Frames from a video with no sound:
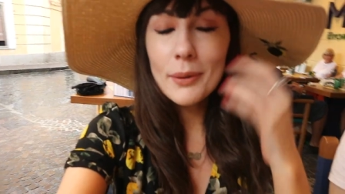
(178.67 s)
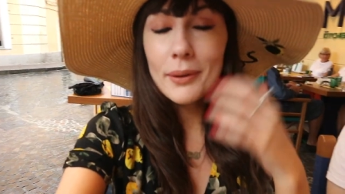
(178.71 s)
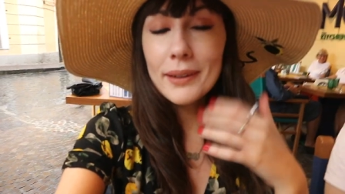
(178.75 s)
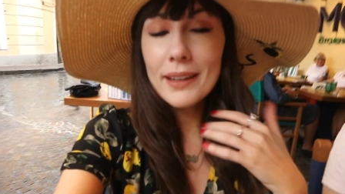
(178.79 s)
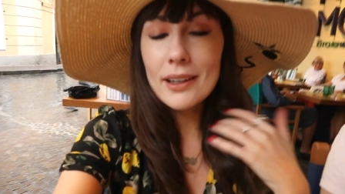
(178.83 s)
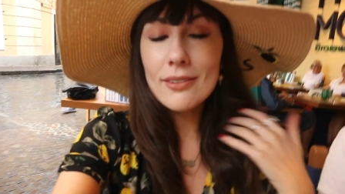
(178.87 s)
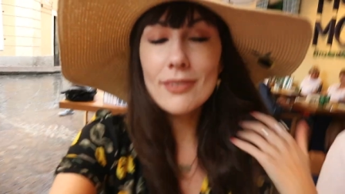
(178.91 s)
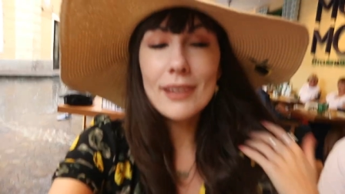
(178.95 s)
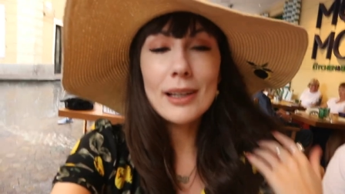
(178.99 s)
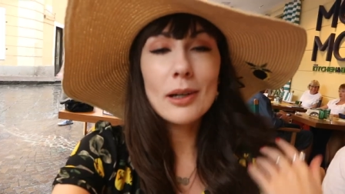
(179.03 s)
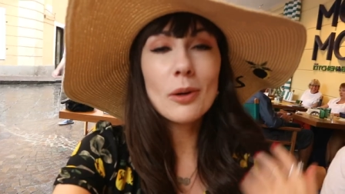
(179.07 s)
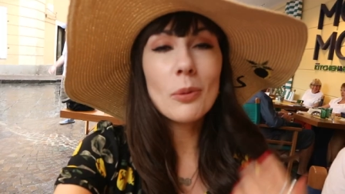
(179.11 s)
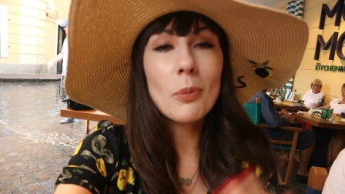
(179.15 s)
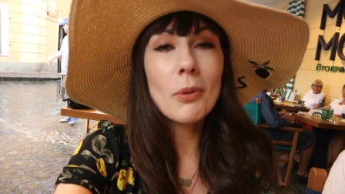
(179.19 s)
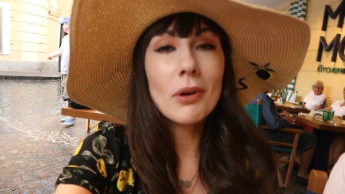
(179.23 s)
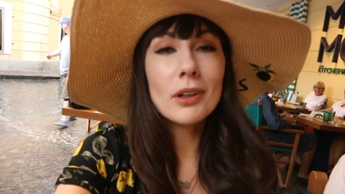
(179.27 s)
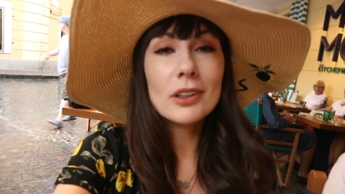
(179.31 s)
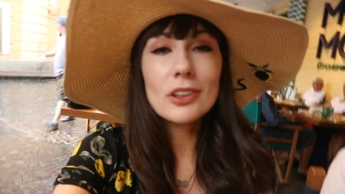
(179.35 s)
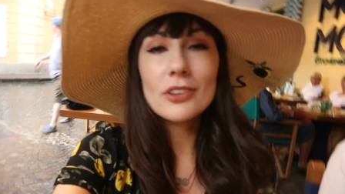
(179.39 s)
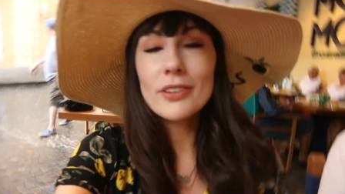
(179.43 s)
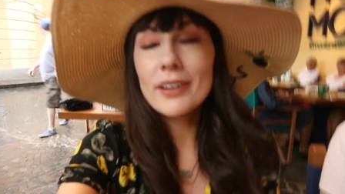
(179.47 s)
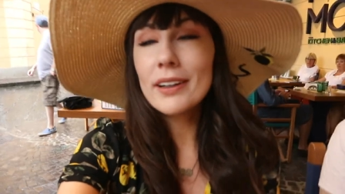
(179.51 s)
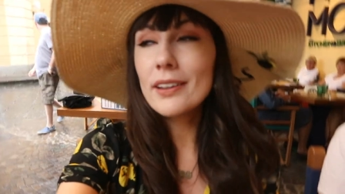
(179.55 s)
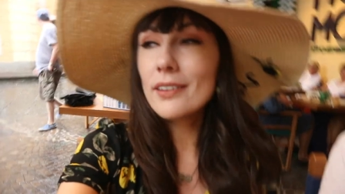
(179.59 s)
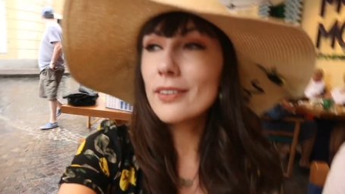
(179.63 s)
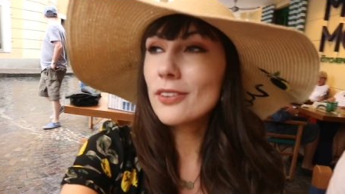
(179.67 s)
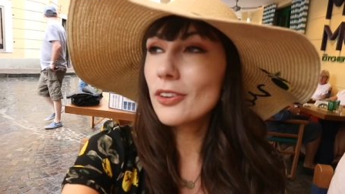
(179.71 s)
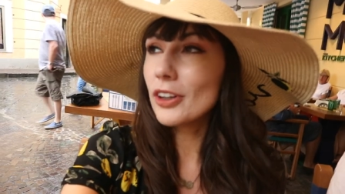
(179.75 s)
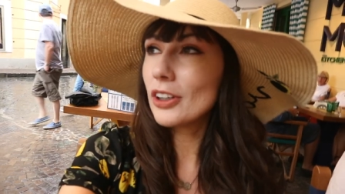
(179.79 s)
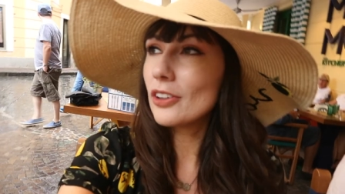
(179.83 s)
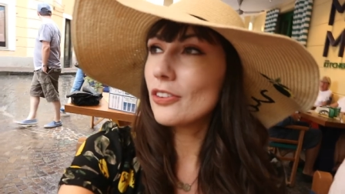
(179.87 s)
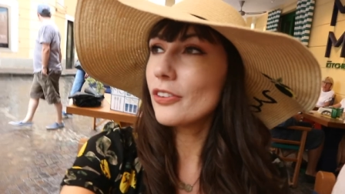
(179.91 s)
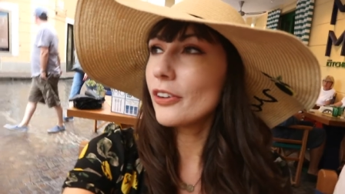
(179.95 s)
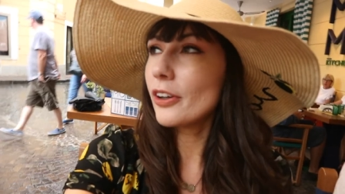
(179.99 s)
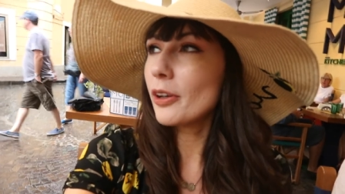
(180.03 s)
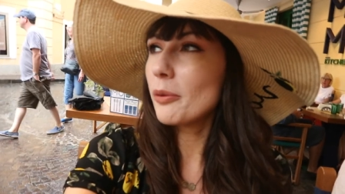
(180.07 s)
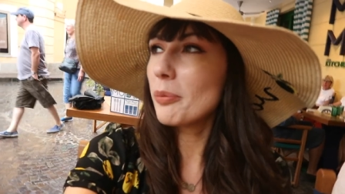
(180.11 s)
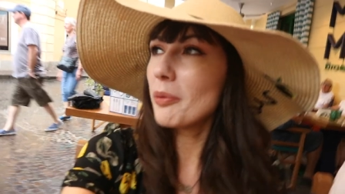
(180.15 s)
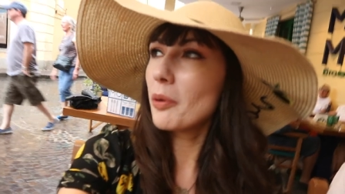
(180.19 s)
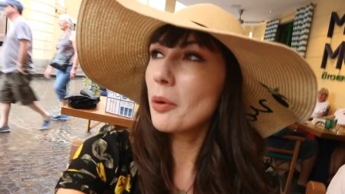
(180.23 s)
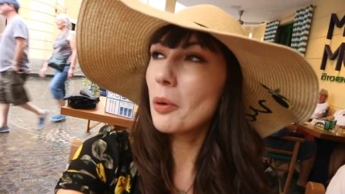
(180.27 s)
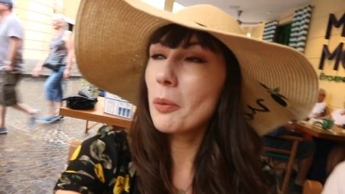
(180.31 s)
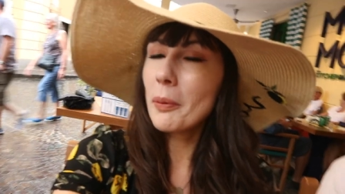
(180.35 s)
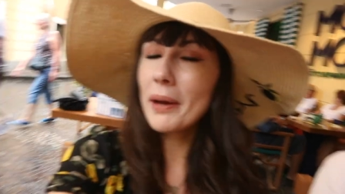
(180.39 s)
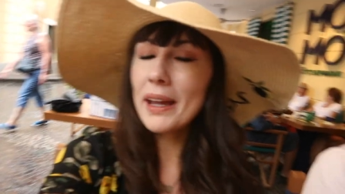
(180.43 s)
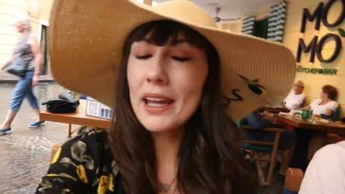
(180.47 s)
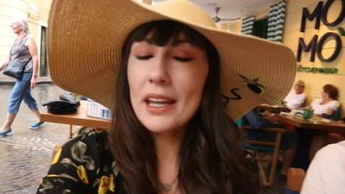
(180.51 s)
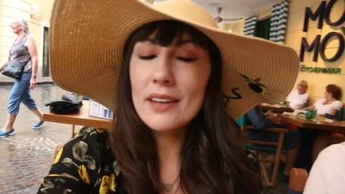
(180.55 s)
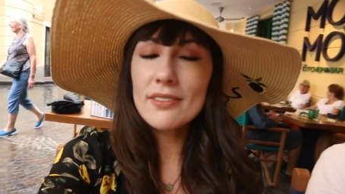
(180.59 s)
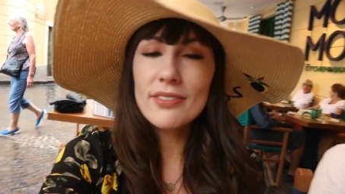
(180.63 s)
We're gonna have a little wander around Sorrento but we're
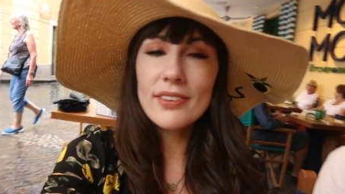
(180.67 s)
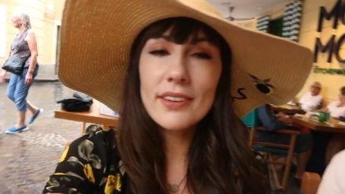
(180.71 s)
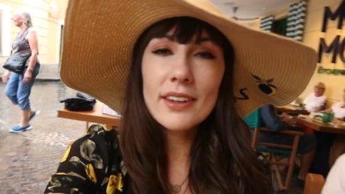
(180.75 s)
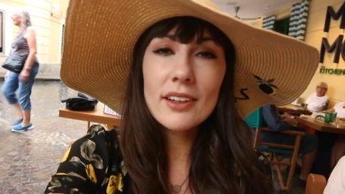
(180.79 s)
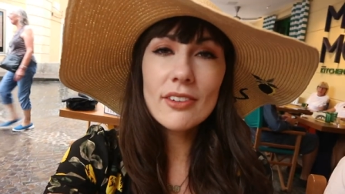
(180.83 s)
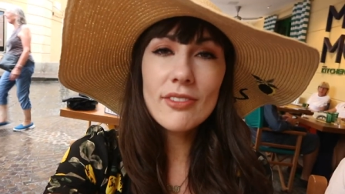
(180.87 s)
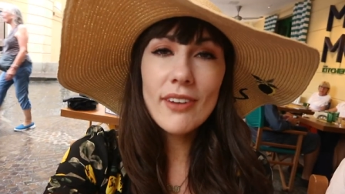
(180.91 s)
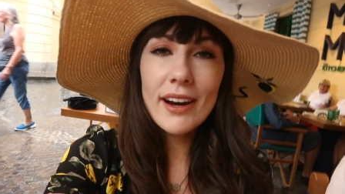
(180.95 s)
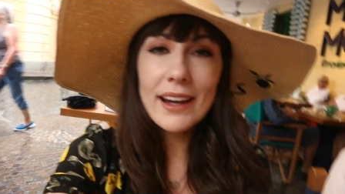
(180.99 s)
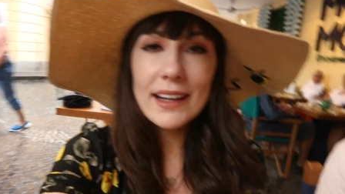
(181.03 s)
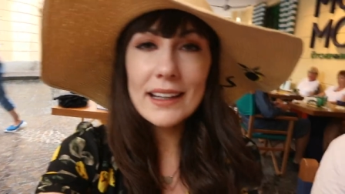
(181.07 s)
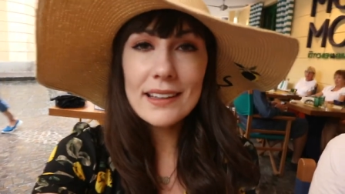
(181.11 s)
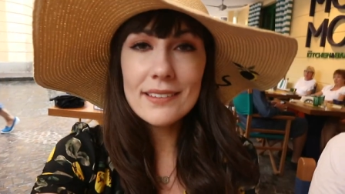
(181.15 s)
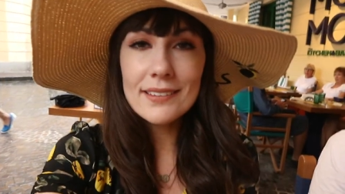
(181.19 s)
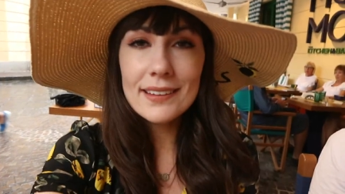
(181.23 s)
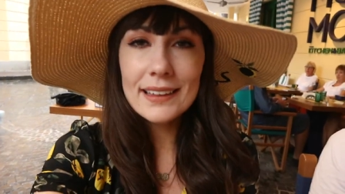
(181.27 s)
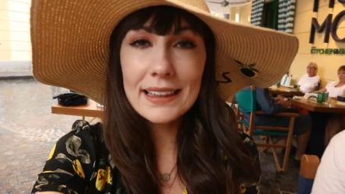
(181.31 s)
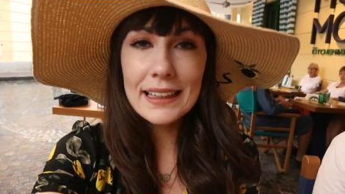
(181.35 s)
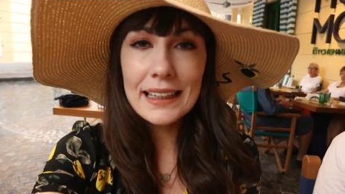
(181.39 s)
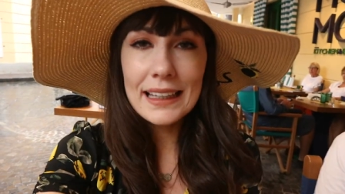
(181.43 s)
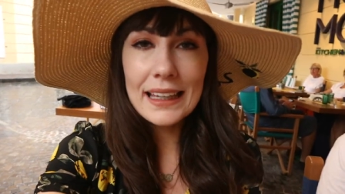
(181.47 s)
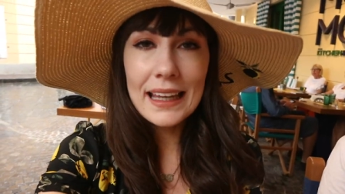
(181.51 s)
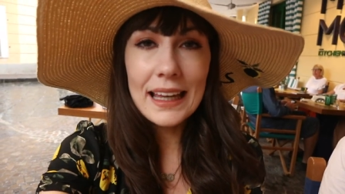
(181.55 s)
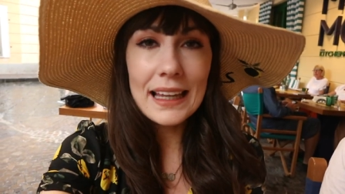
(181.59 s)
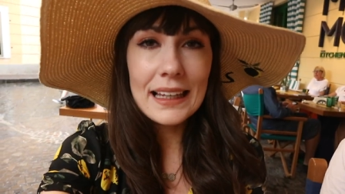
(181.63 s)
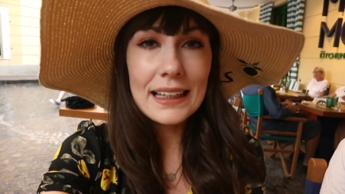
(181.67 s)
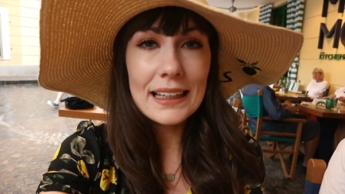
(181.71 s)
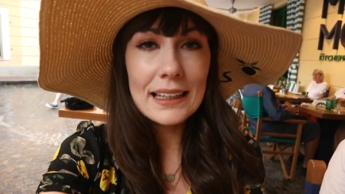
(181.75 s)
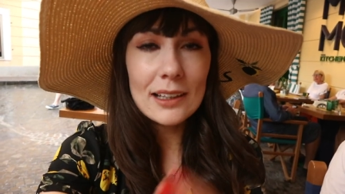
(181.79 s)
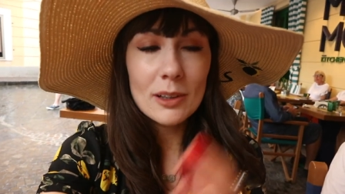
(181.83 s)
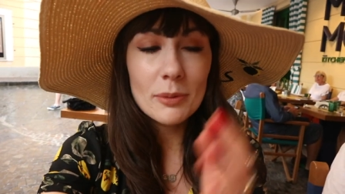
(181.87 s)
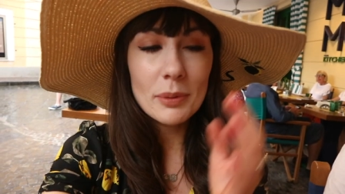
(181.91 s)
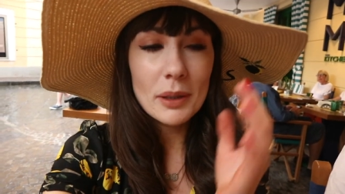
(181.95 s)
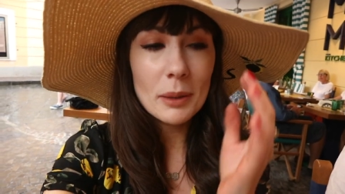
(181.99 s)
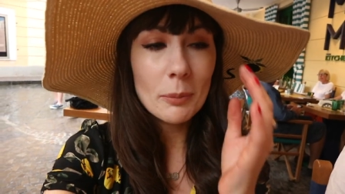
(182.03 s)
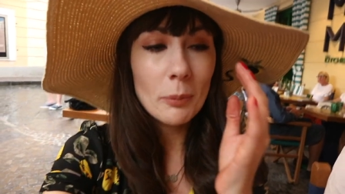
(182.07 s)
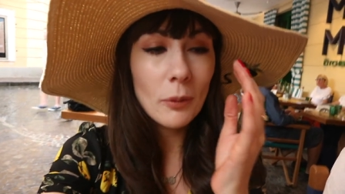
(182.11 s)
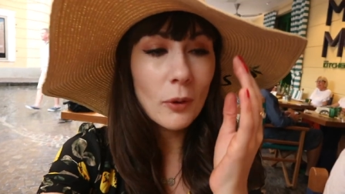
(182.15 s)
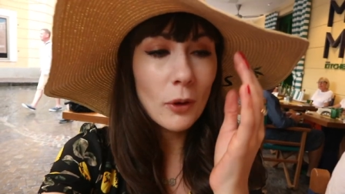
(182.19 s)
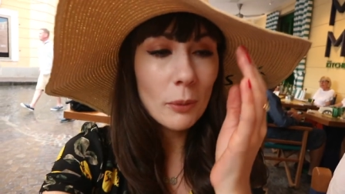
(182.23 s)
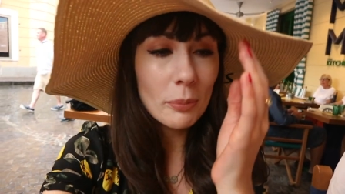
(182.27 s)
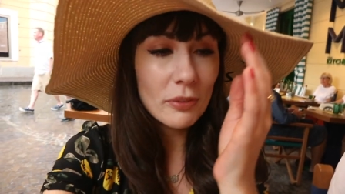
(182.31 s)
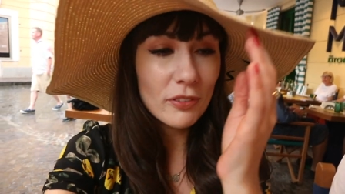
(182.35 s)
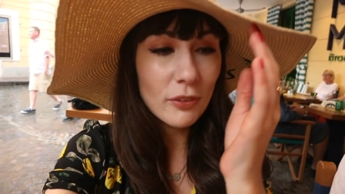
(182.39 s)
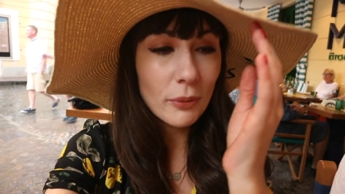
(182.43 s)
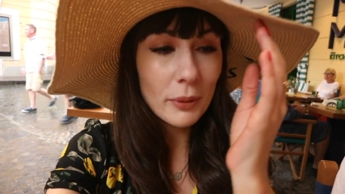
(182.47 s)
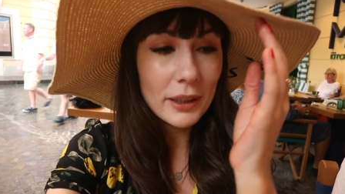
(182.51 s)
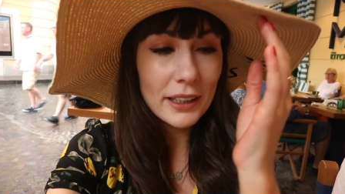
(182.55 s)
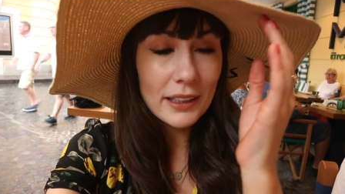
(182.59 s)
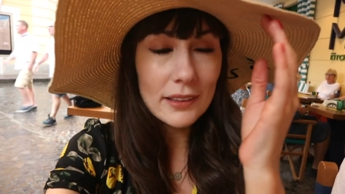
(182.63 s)
waiting for the rain to clear a little bit more
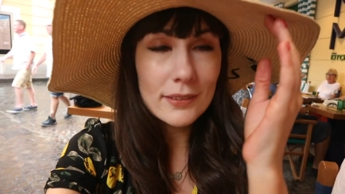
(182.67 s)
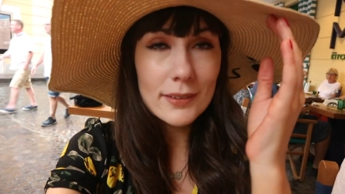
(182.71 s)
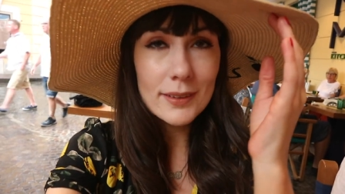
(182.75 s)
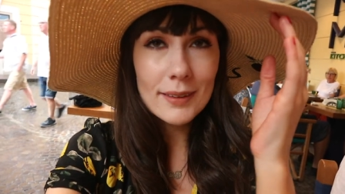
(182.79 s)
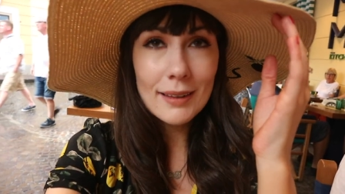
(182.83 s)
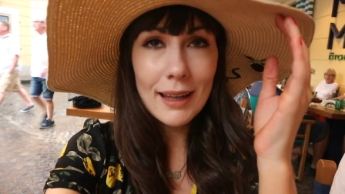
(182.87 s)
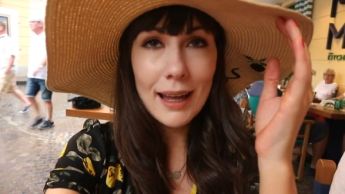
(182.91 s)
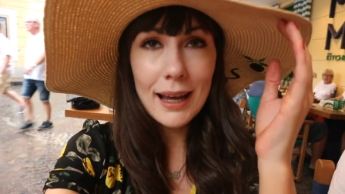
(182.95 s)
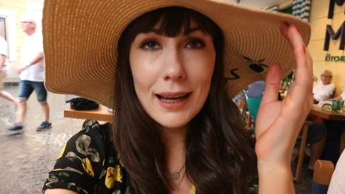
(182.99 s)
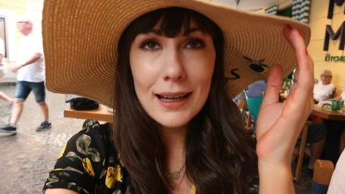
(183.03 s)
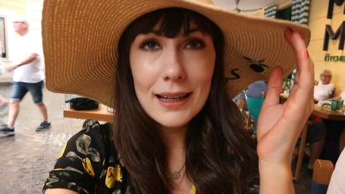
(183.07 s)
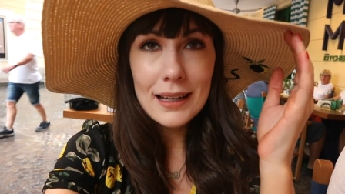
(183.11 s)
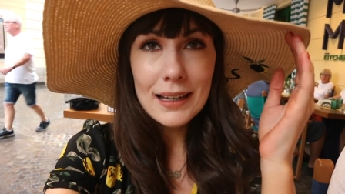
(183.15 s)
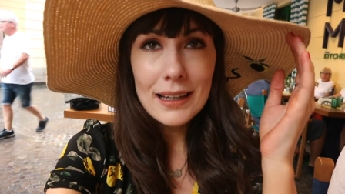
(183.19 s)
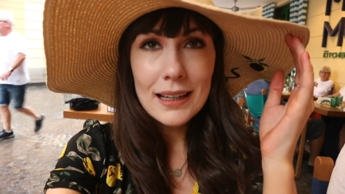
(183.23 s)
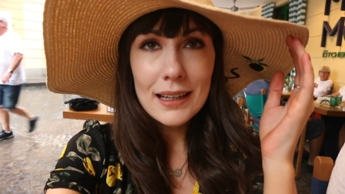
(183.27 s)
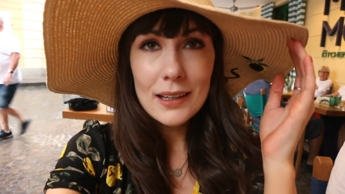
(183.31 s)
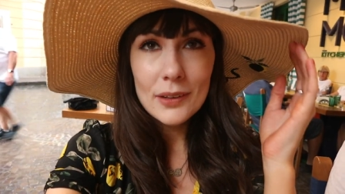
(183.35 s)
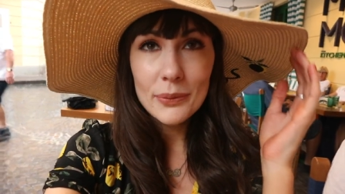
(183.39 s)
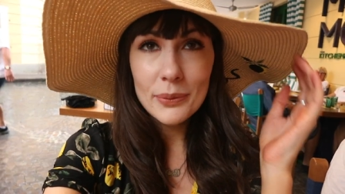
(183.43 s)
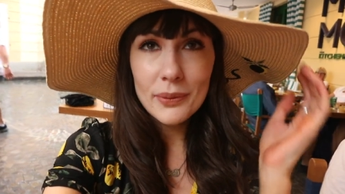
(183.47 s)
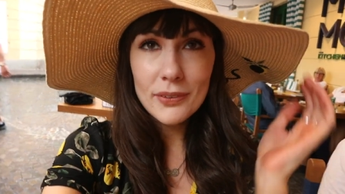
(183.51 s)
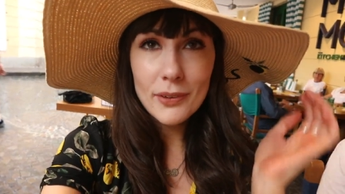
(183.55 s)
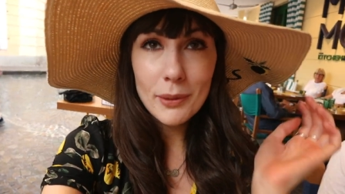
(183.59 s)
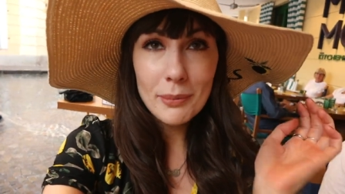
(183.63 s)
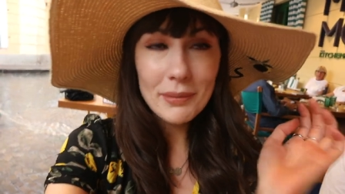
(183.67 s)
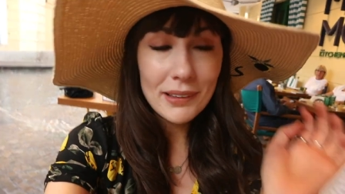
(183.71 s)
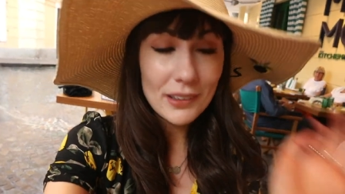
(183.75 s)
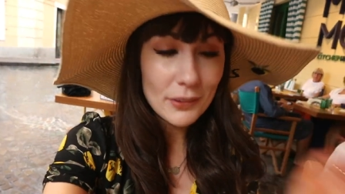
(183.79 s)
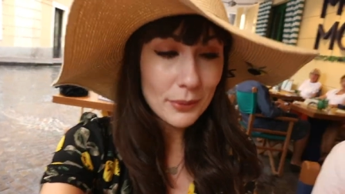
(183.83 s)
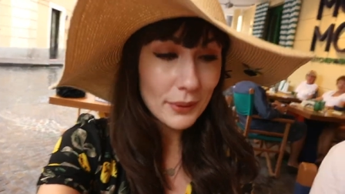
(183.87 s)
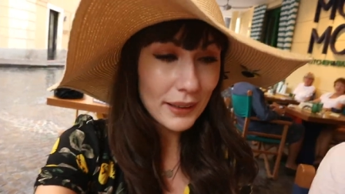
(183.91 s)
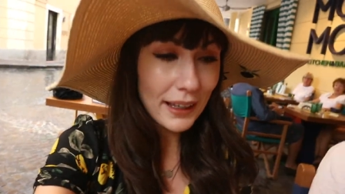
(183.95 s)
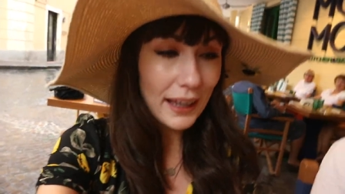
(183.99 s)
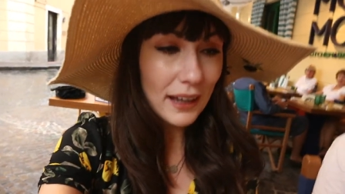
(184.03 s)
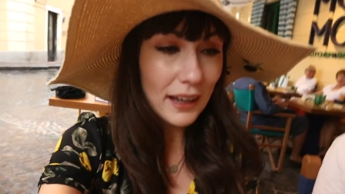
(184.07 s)
before we can do that. We've come out to a